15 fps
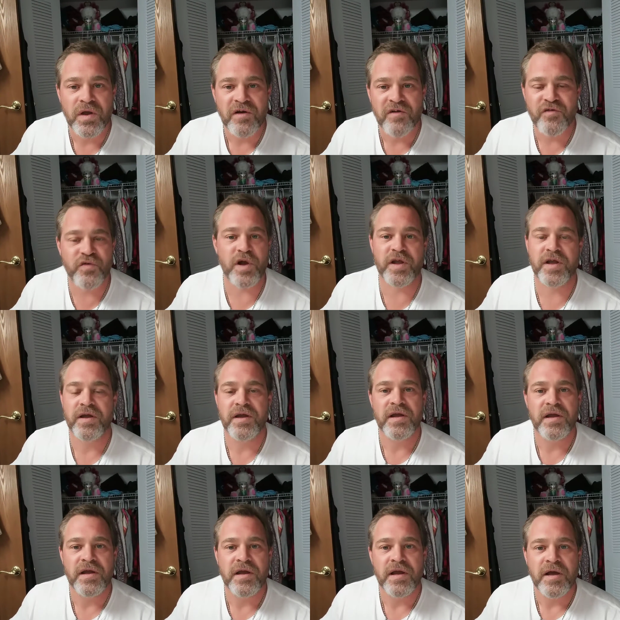Fuck.
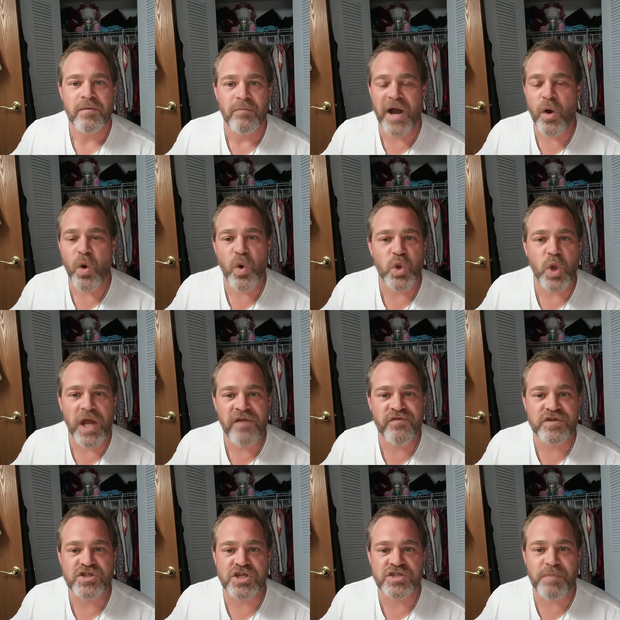My whole life
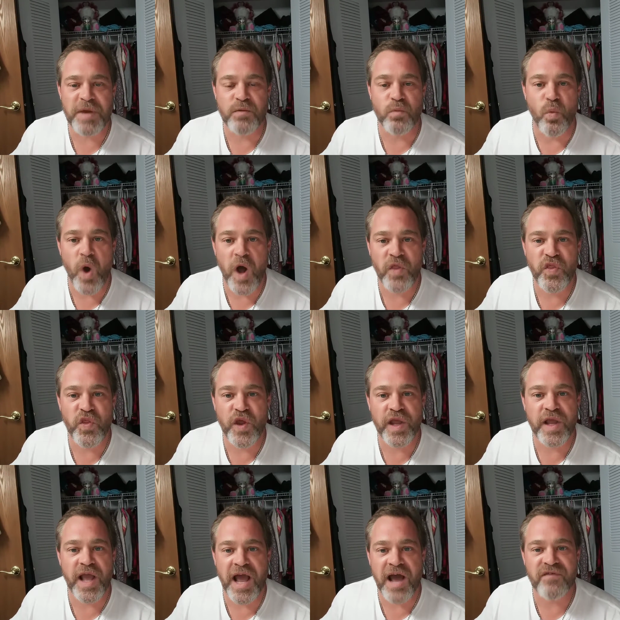has just been one
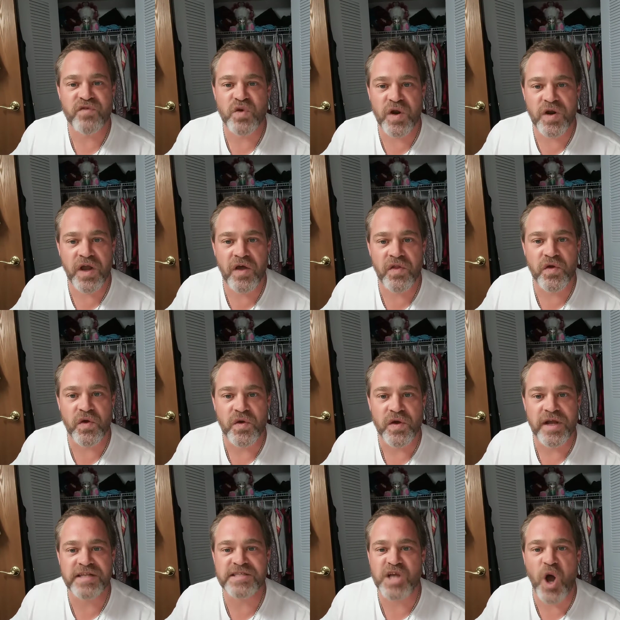thing after another.
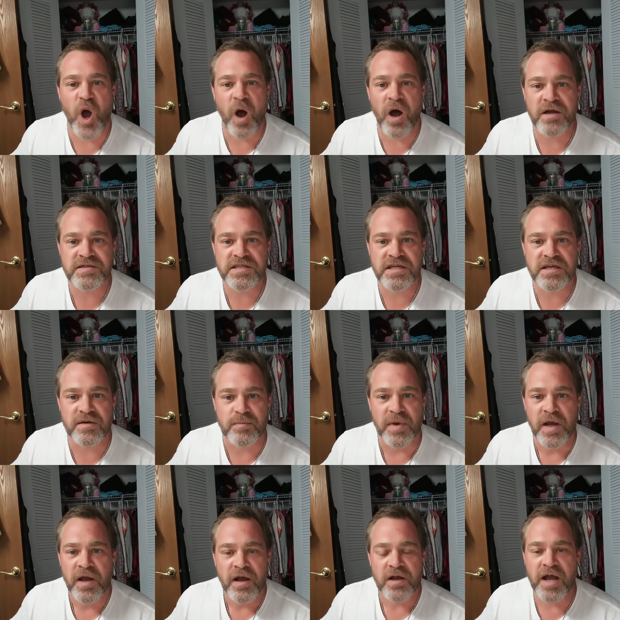It's awesome.
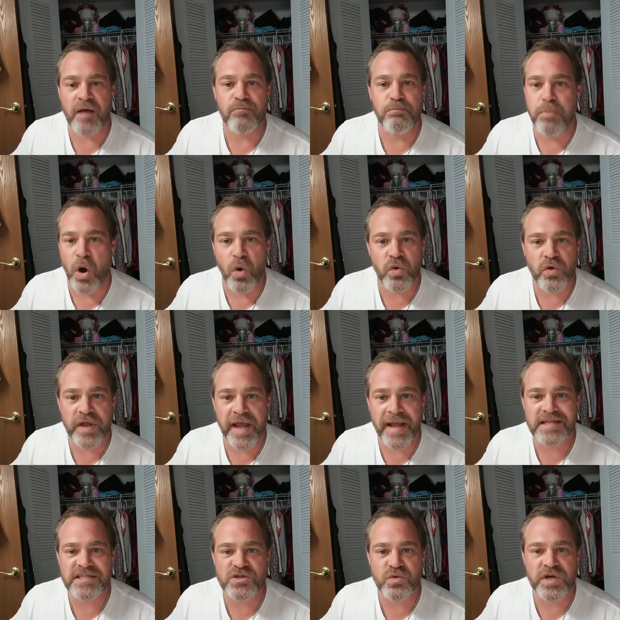Got bone
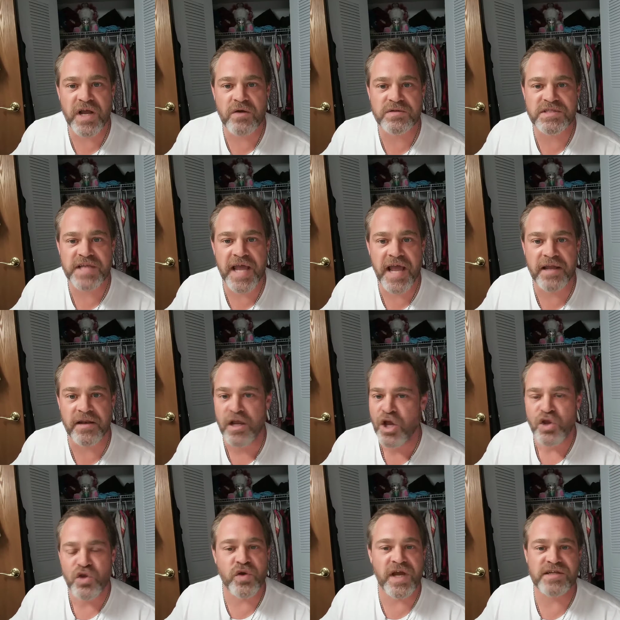cancer when I was 10.
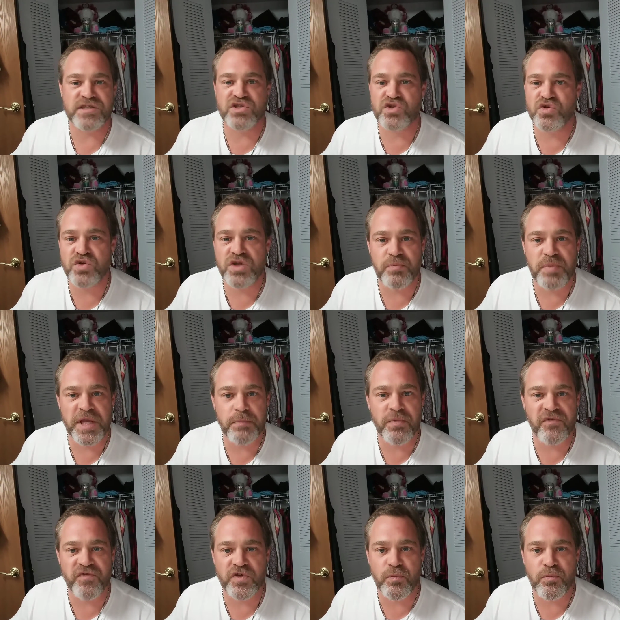You guys sued the people
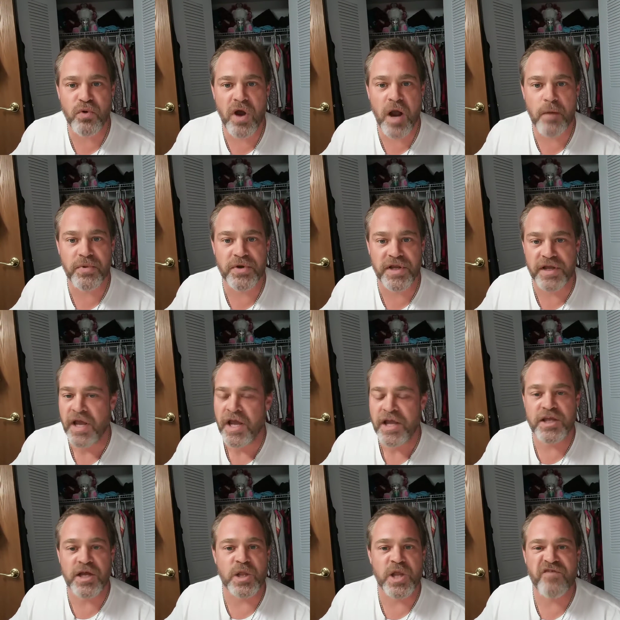for the property.
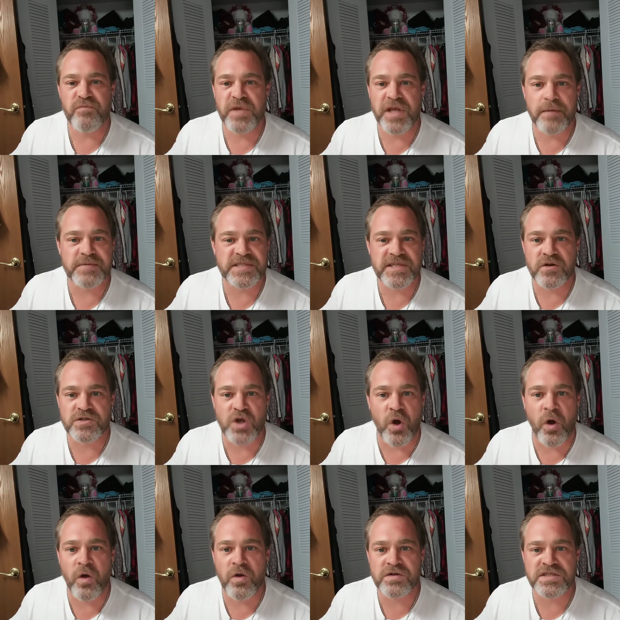You left me upstairs
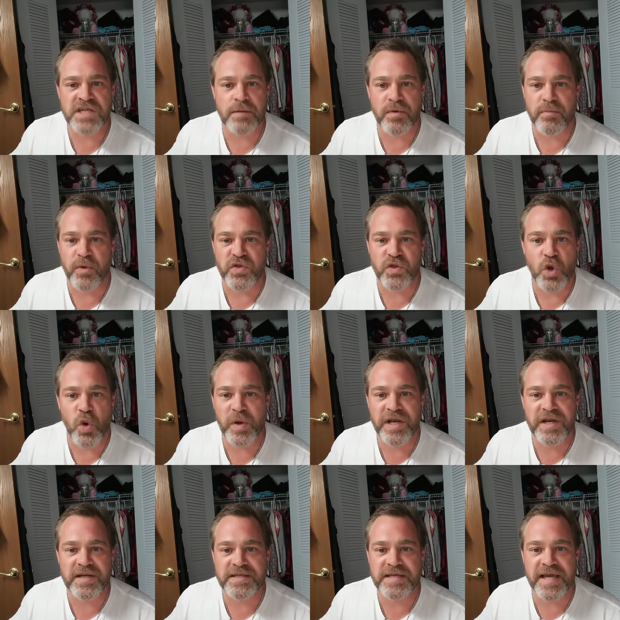all summer with
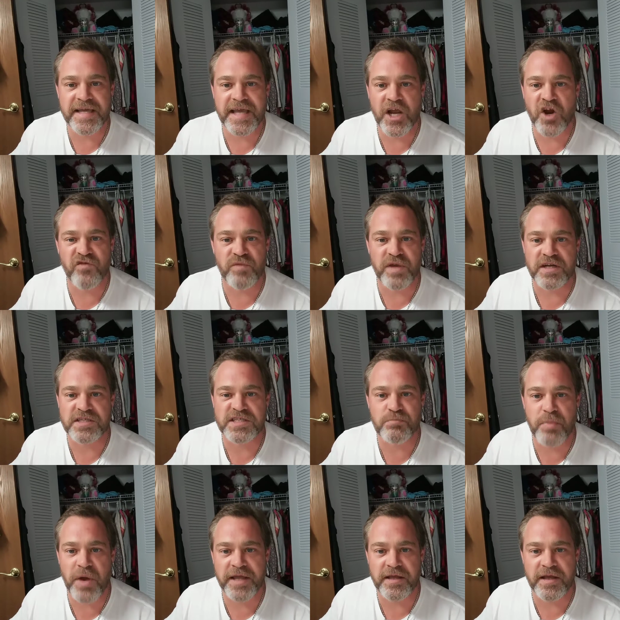nobody to take care of me in a
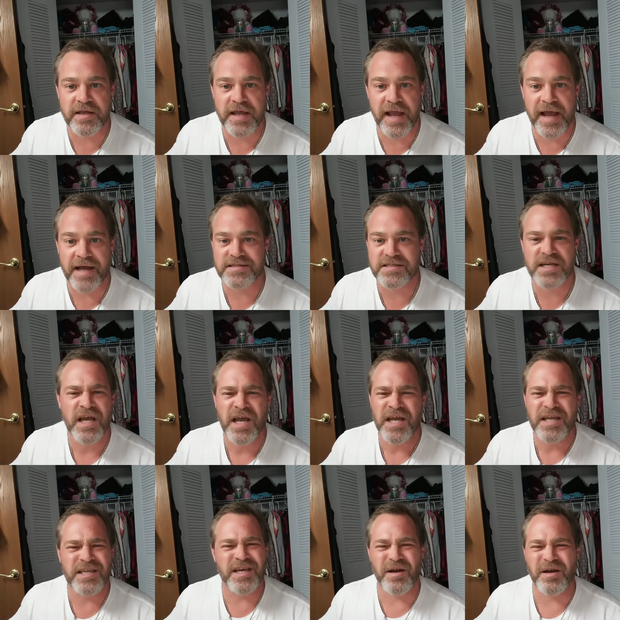spica cast.
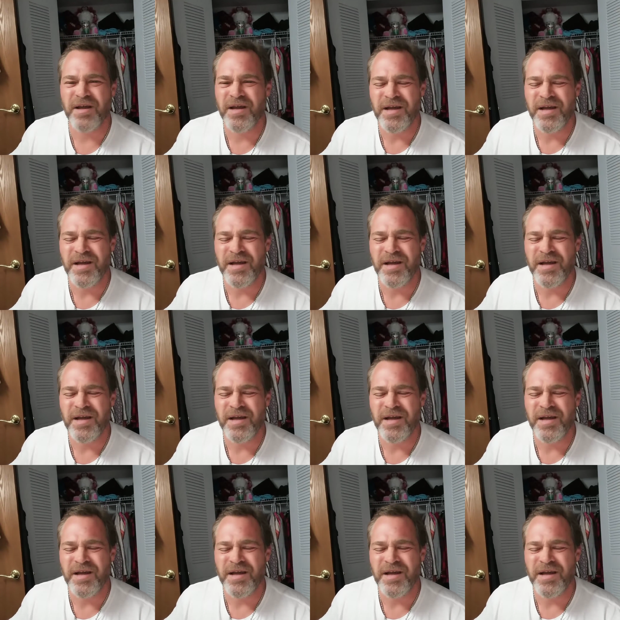You